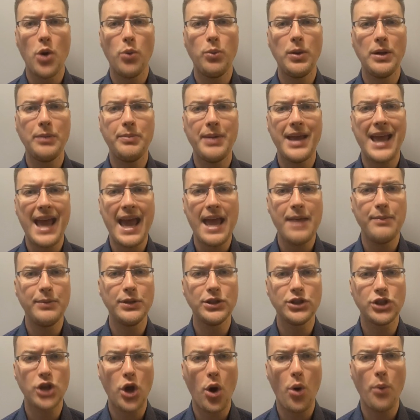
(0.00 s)
will be
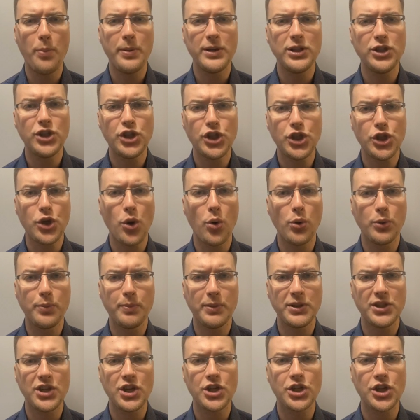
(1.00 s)
able to open short
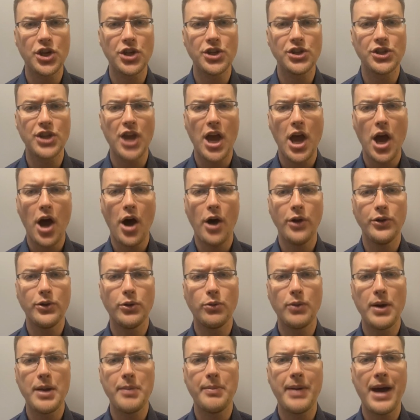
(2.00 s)
positions on the
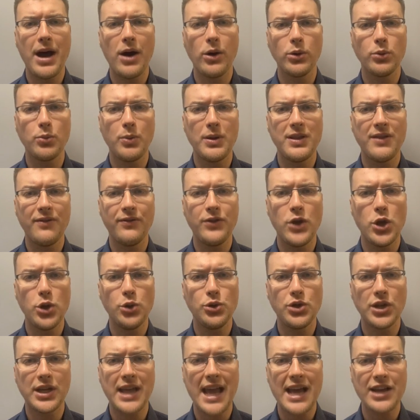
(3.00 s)
rebound with a view
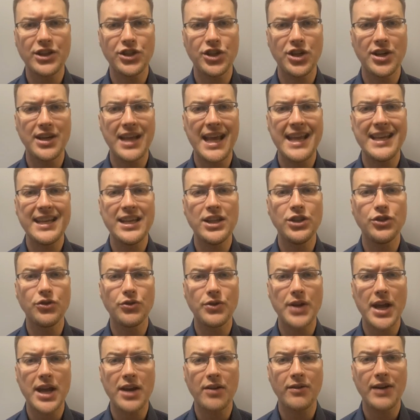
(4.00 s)
to catching an
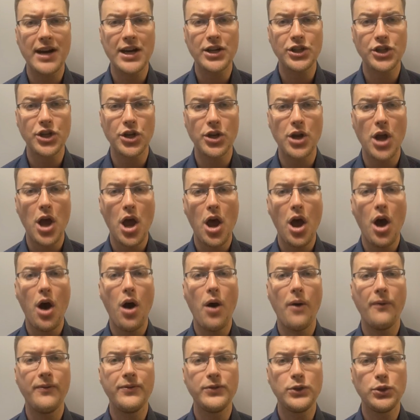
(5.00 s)
intraday correction
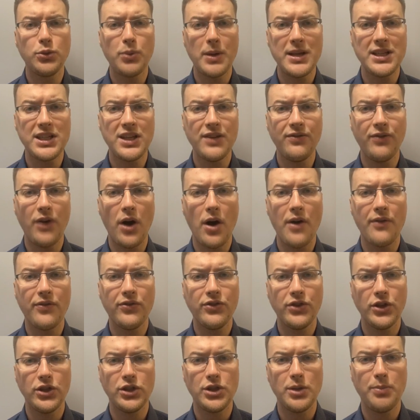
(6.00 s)
of
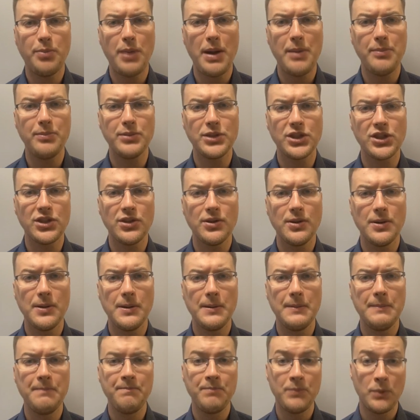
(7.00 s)
25-30 pips.
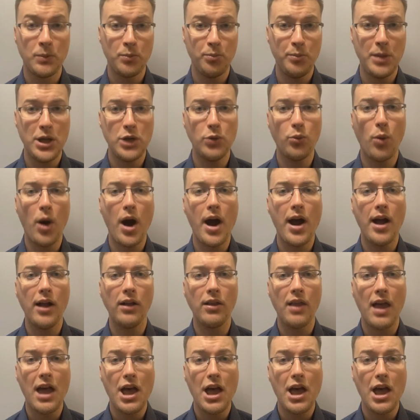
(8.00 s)
Meanwhile,